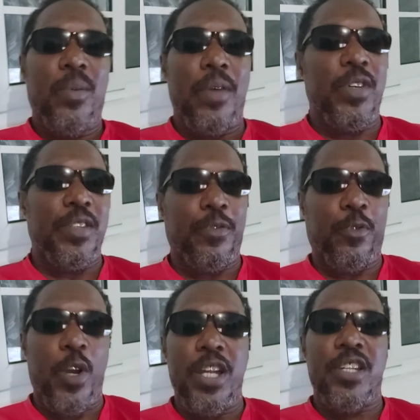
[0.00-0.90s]
whether it's the
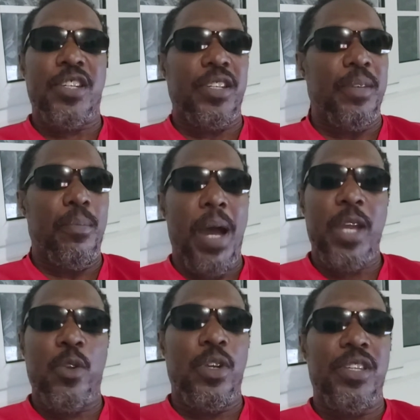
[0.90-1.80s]
French, the
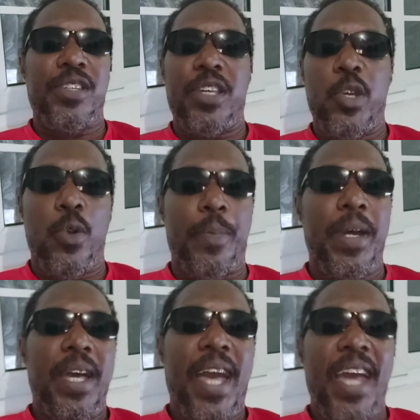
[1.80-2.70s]
migrants, the Europeans,